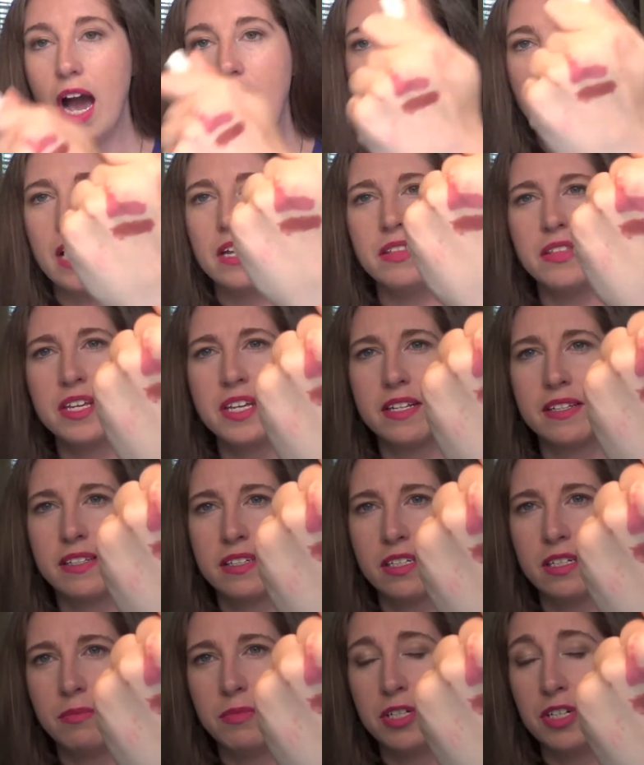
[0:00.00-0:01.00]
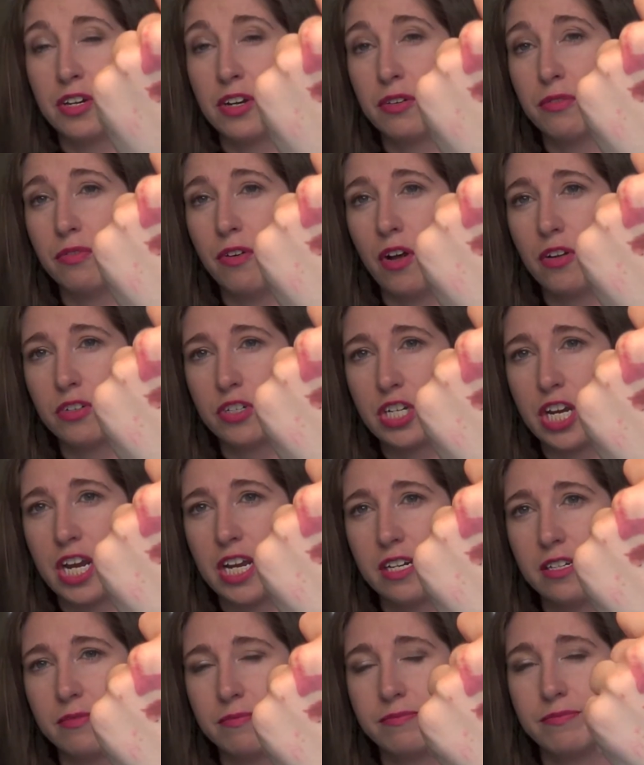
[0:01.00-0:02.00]
I think it's going to be a good fall
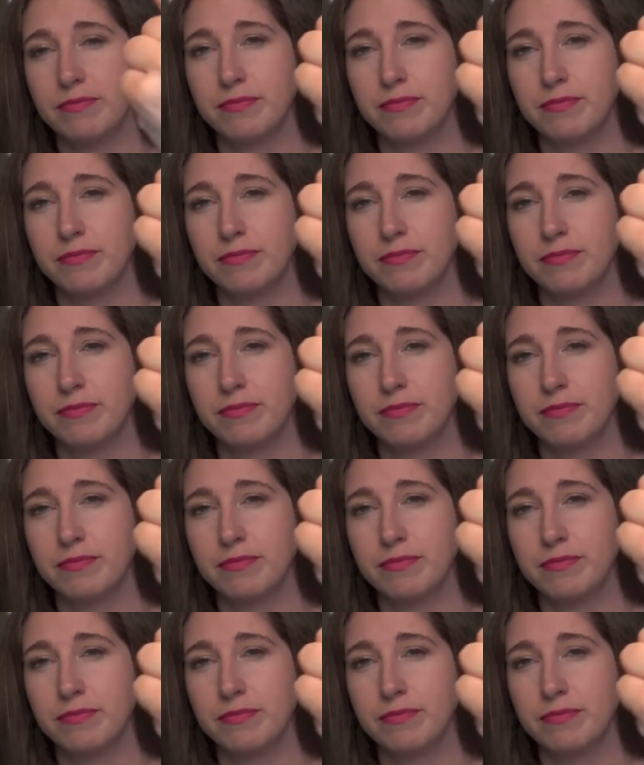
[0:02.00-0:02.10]
shade.